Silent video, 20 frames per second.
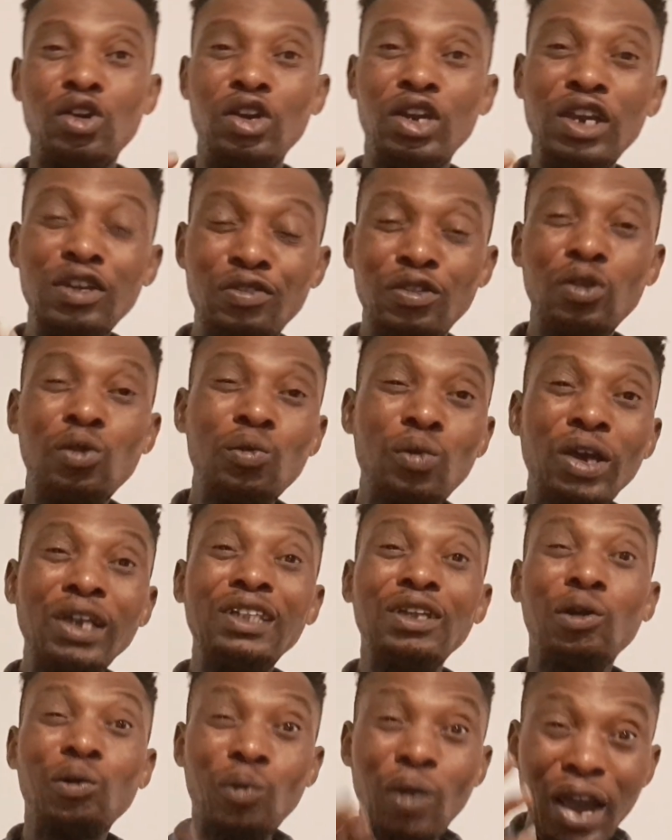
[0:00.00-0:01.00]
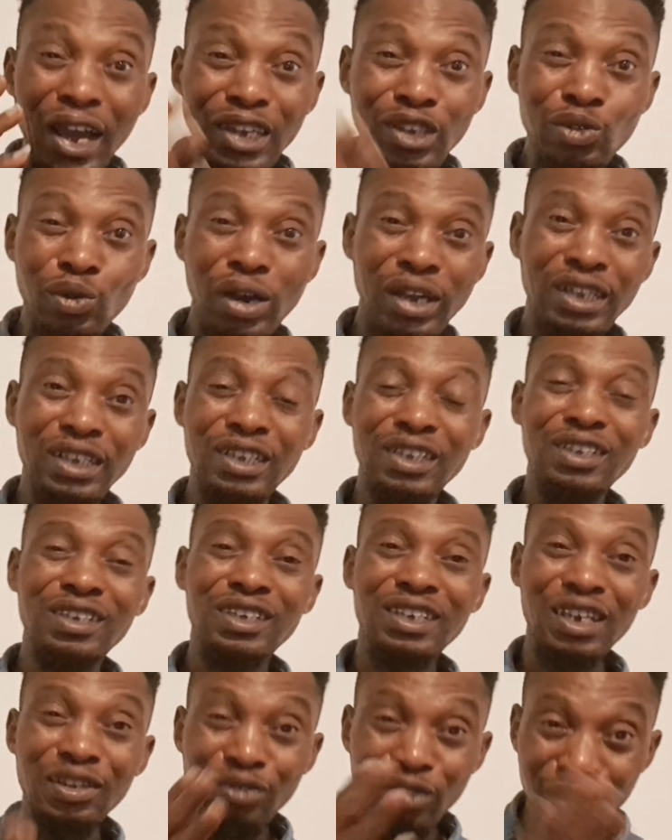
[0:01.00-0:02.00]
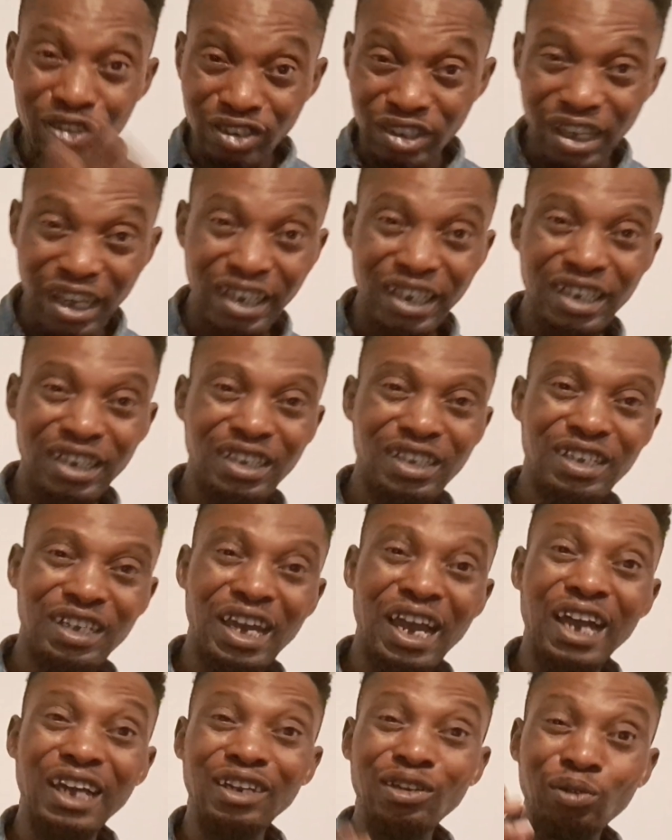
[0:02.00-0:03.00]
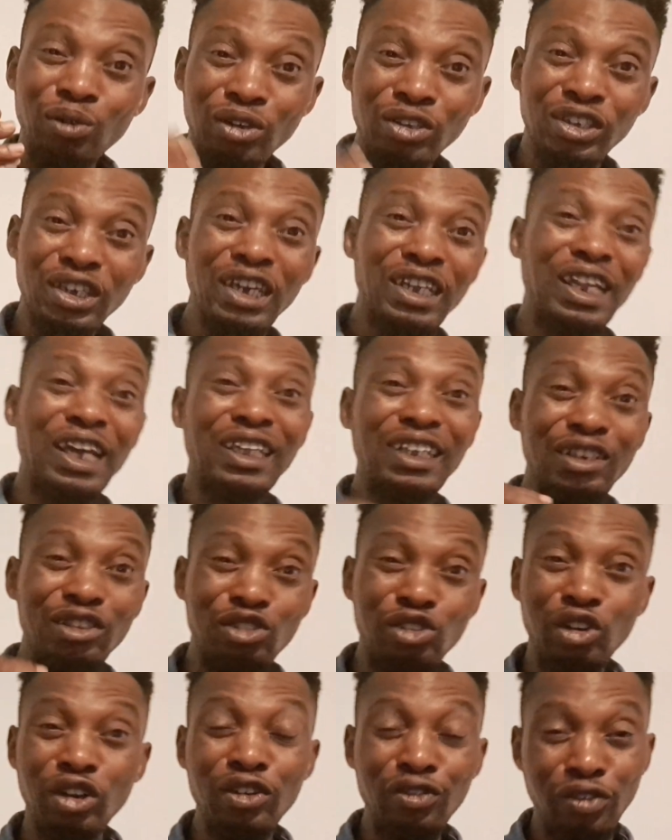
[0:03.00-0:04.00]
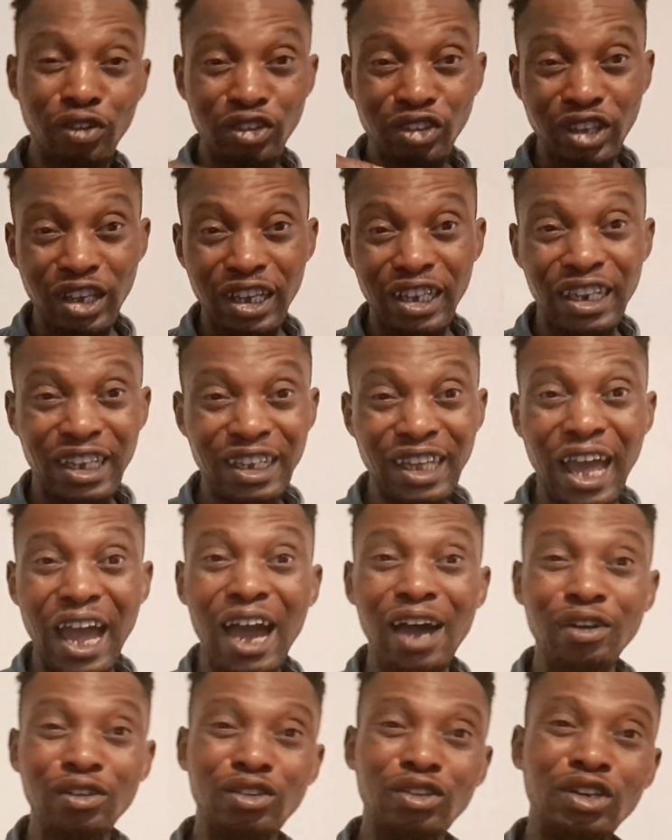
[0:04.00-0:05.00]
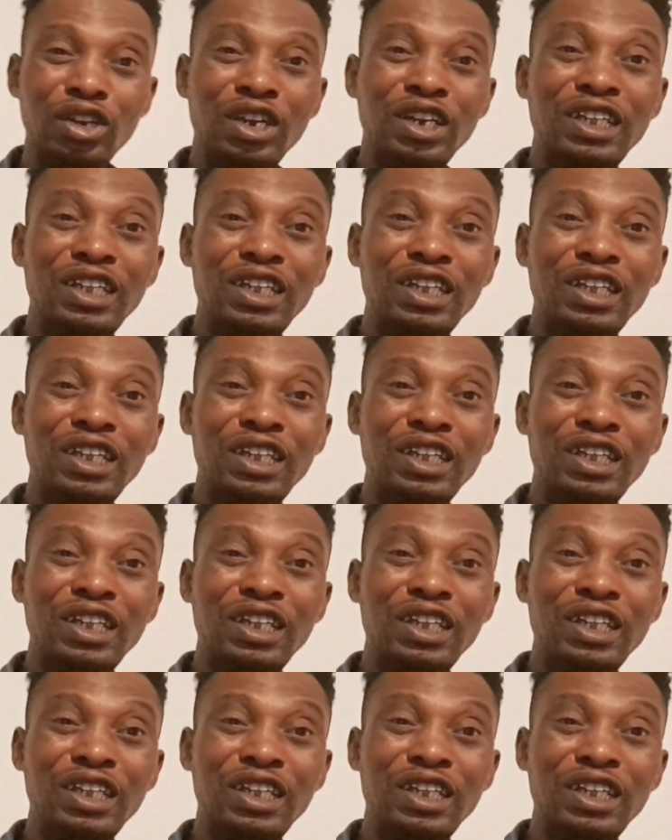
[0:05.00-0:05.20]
even when the wise one even said it and was saying that he's sorry for saying it out,